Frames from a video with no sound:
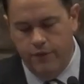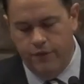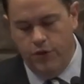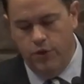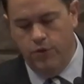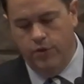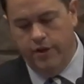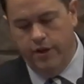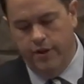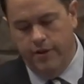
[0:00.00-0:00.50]
if
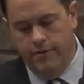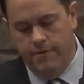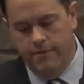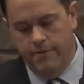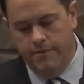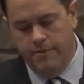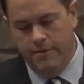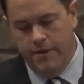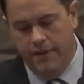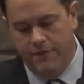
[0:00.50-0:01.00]
you've ever
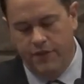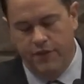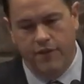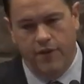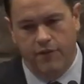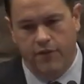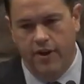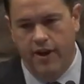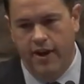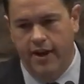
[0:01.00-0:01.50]
had
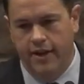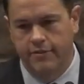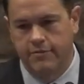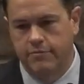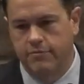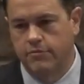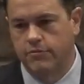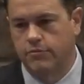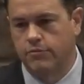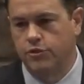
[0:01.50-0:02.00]
new Bibles
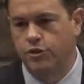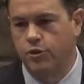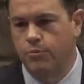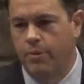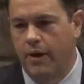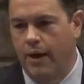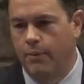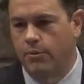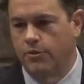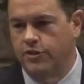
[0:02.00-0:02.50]
at your
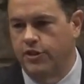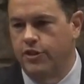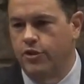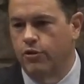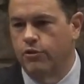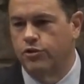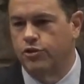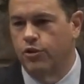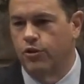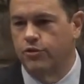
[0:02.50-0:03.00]
church and had
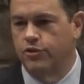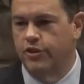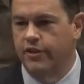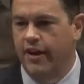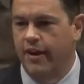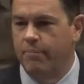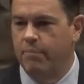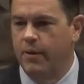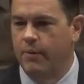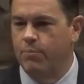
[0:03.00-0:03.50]
people respond
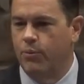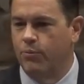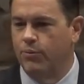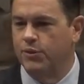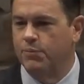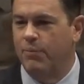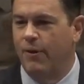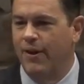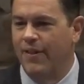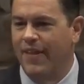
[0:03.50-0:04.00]
that way.
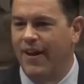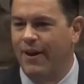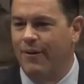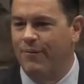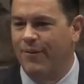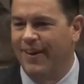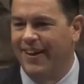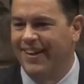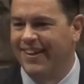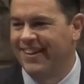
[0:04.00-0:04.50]

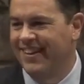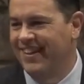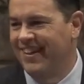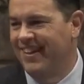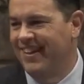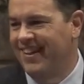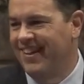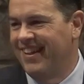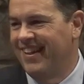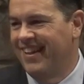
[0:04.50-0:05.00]

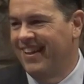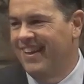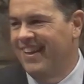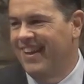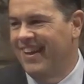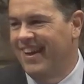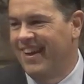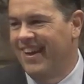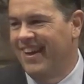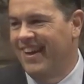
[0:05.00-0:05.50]

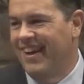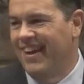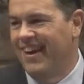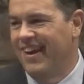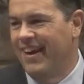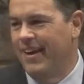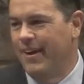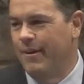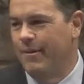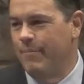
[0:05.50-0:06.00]
Um,
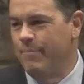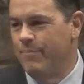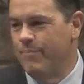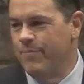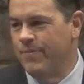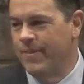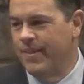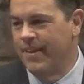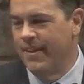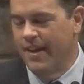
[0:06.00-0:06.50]
I,
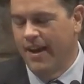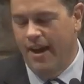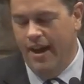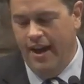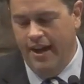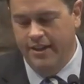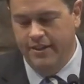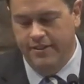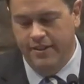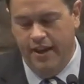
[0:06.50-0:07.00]
I think we
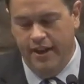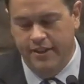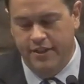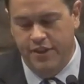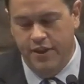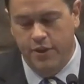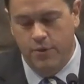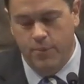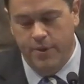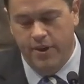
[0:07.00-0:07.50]
often
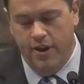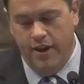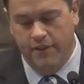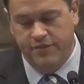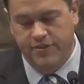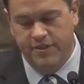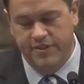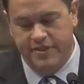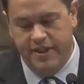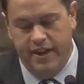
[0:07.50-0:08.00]
take for
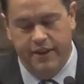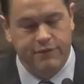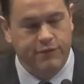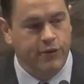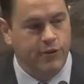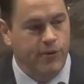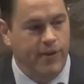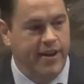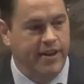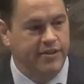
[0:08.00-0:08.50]
granted the rich
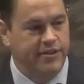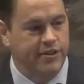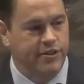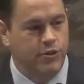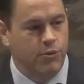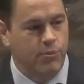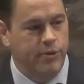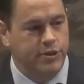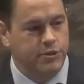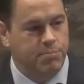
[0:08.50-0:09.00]
privilege
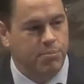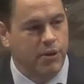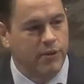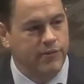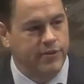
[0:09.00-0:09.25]
we have